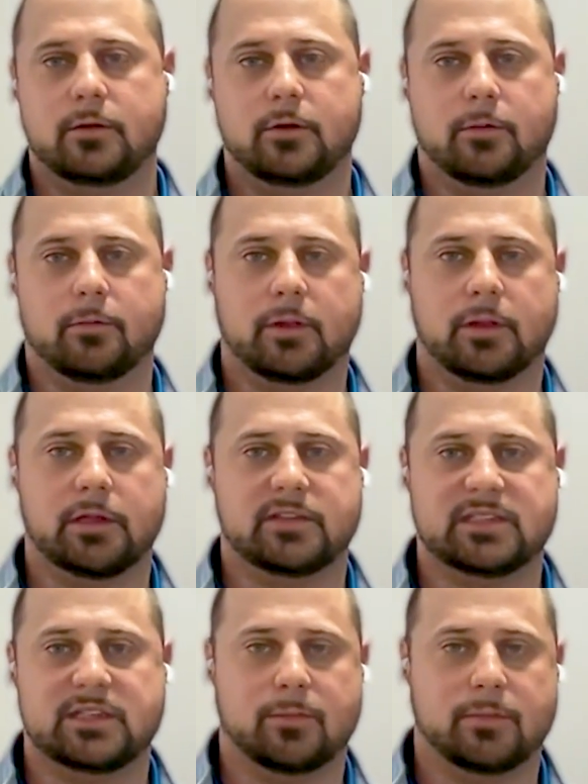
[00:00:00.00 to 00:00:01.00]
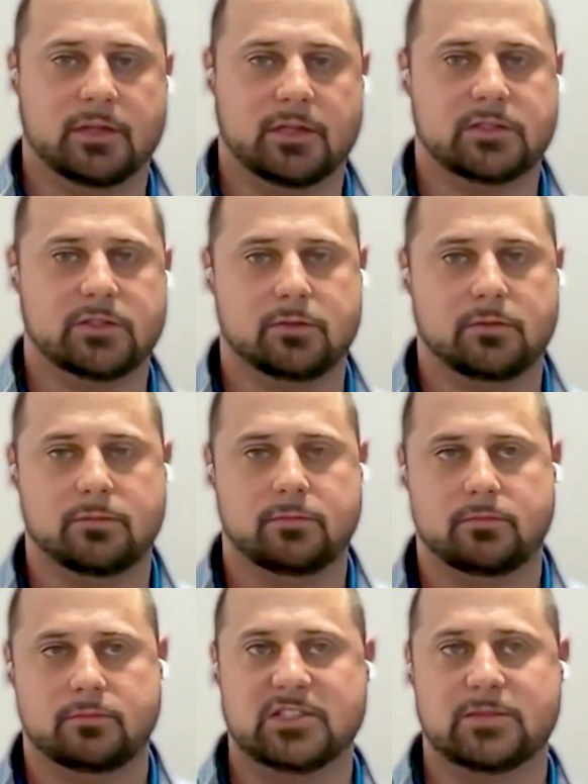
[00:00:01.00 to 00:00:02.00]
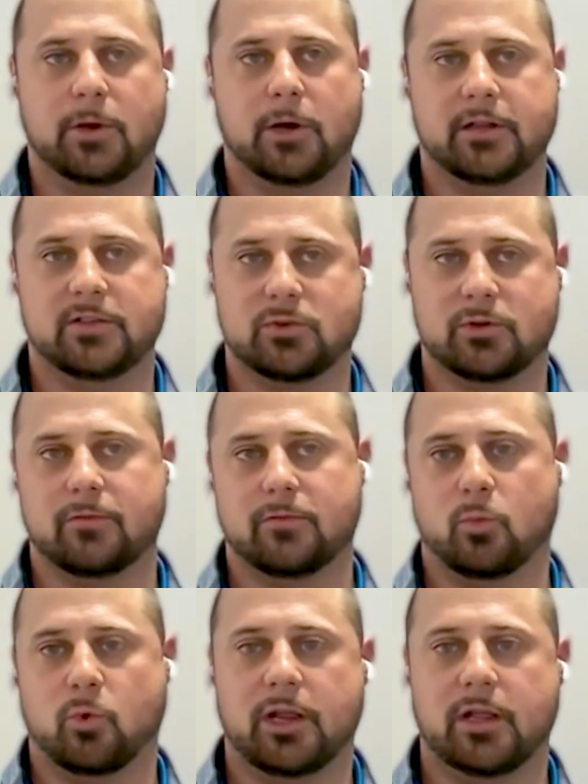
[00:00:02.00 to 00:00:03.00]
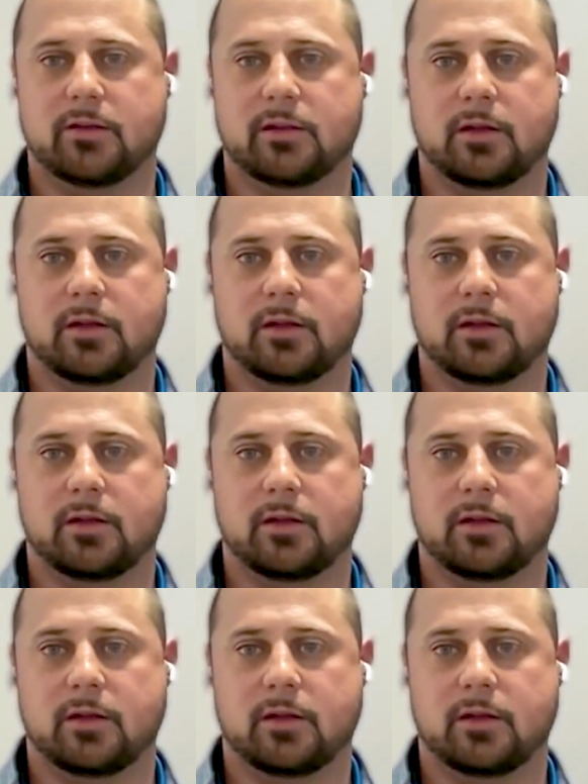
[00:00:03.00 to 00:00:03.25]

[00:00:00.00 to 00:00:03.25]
You don't really see them unless you experience going from one end to